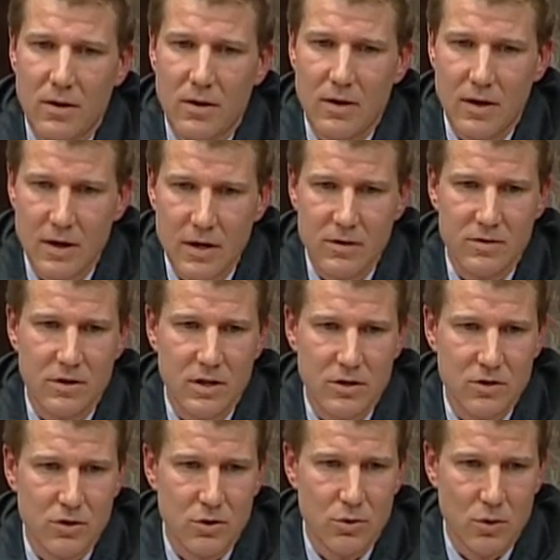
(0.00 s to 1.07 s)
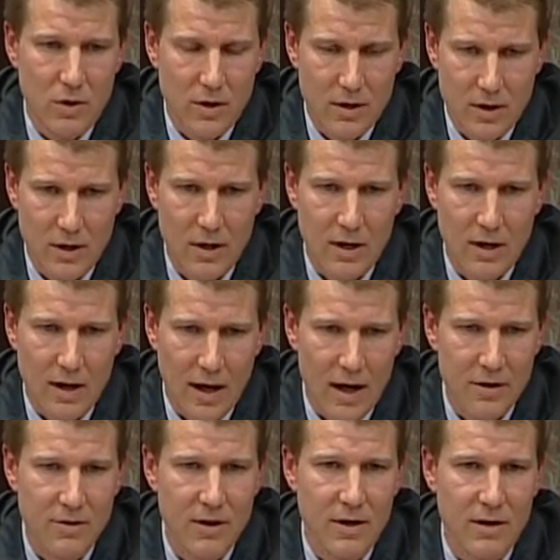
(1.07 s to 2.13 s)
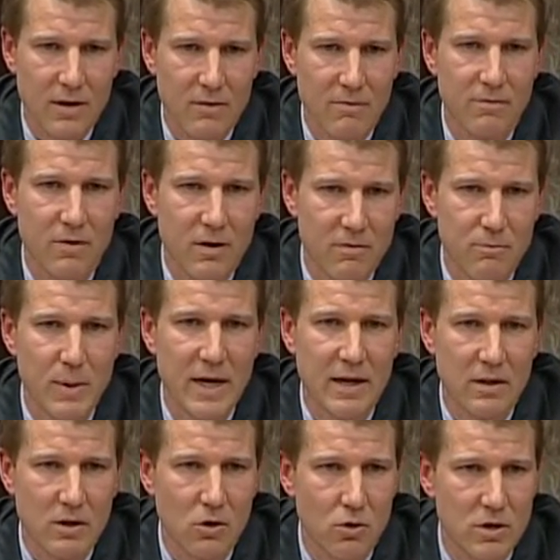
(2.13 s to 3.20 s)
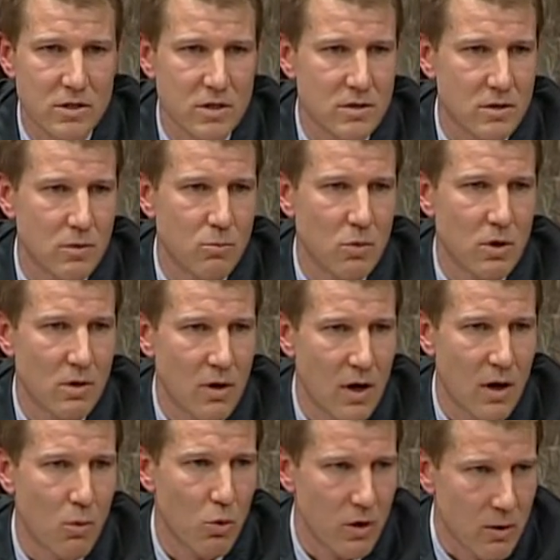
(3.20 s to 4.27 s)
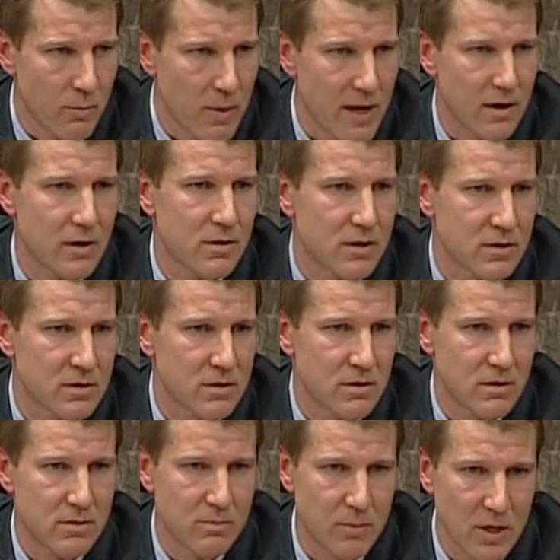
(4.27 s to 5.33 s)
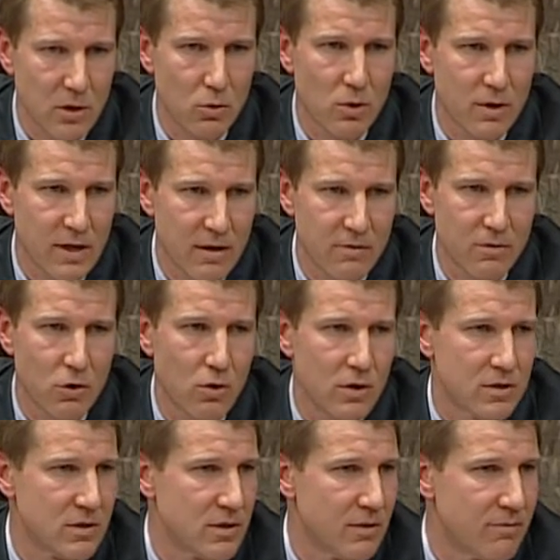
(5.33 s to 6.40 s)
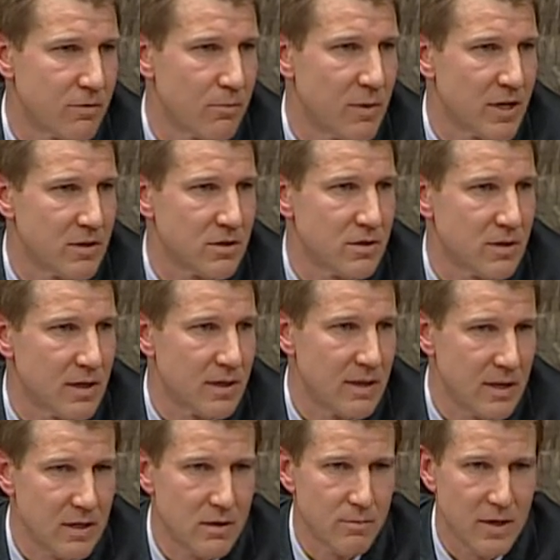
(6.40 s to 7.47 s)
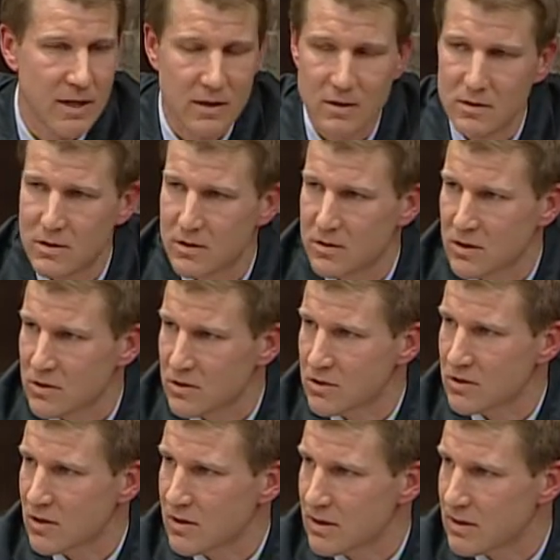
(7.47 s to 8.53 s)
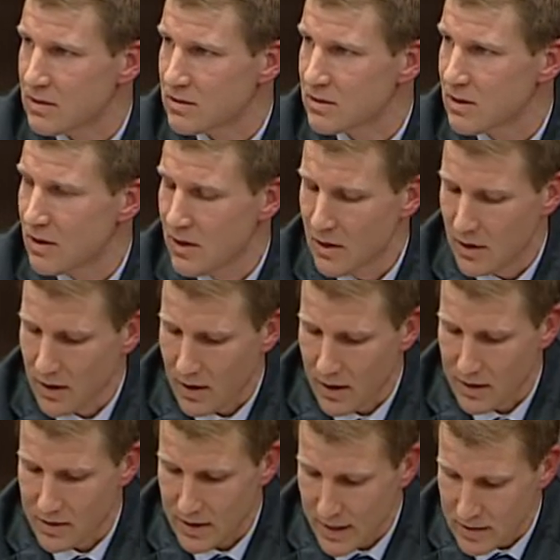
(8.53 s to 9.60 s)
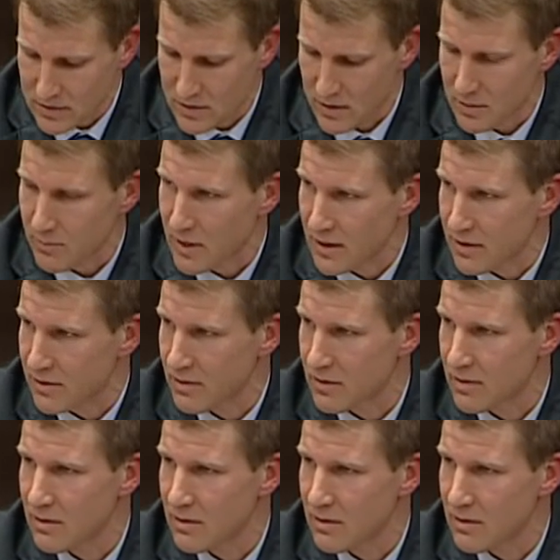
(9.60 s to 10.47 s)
it is an issue, I think, of making the court system work better. This bill will give courts the information they need to make good decisions on these debts and make the